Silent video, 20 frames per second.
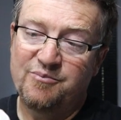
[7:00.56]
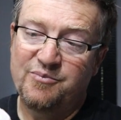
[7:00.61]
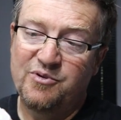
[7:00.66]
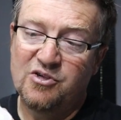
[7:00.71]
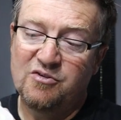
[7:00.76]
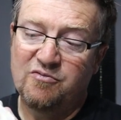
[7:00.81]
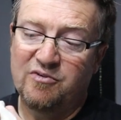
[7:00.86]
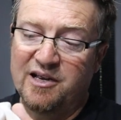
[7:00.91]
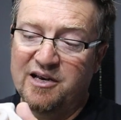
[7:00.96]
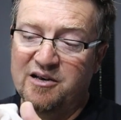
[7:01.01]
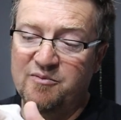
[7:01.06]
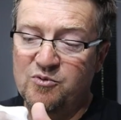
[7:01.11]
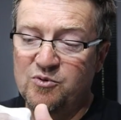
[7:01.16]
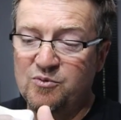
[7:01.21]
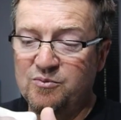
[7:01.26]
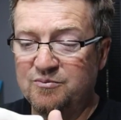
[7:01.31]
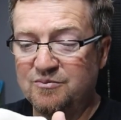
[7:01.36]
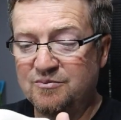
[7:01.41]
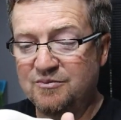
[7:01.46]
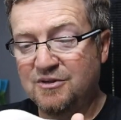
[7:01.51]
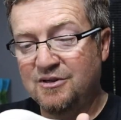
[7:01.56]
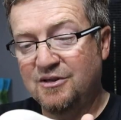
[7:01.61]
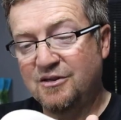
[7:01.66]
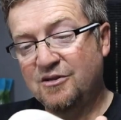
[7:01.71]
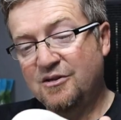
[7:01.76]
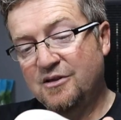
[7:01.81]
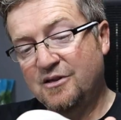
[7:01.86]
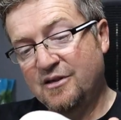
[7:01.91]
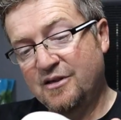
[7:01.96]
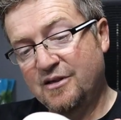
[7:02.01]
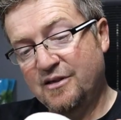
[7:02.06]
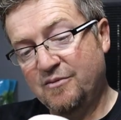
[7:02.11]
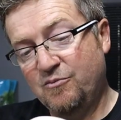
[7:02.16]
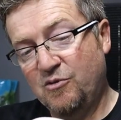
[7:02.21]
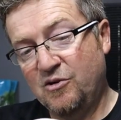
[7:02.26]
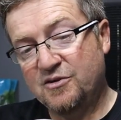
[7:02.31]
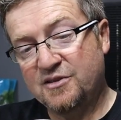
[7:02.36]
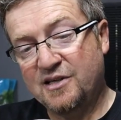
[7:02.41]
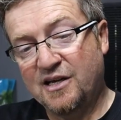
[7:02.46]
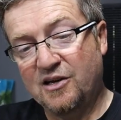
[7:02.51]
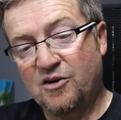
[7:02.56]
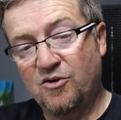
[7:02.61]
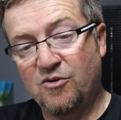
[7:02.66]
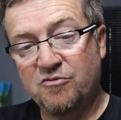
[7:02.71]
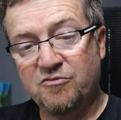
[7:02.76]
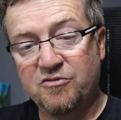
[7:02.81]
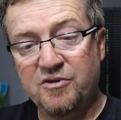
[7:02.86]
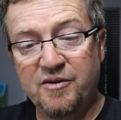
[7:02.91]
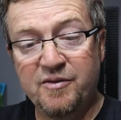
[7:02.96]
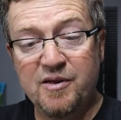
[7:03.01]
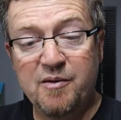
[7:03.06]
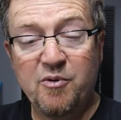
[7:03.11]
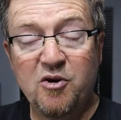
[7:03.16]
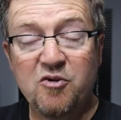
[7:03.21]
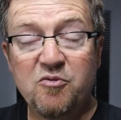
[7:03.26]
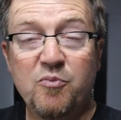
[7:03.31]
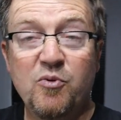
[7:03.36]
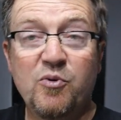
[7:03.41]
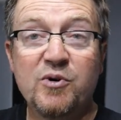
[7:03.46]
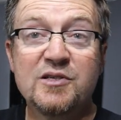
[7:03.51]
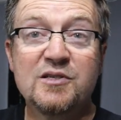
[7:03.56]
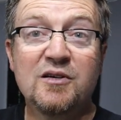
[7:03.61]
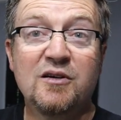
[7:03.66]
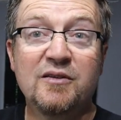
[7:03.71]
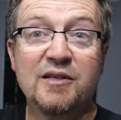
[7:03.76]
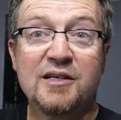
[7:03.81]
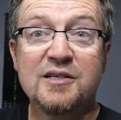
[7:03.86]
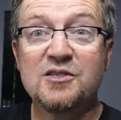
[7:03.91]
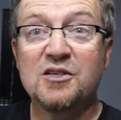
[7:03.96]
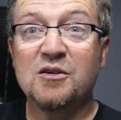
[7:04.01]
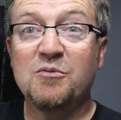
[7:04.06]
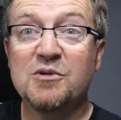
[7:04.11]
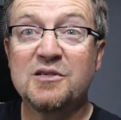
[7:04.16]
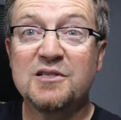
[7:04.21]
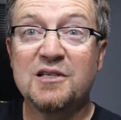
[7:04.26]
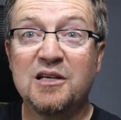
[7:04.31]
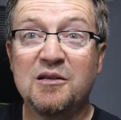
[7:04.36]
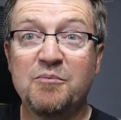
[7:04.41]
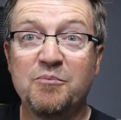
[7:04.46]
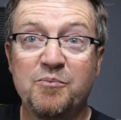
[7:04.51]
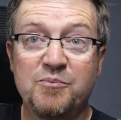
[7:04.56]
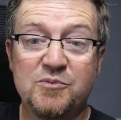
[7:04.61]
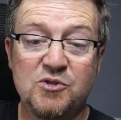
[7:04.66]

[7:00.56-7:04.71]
beautiful animal. It won't take long for, and they're both boys, aren't they? So we're selling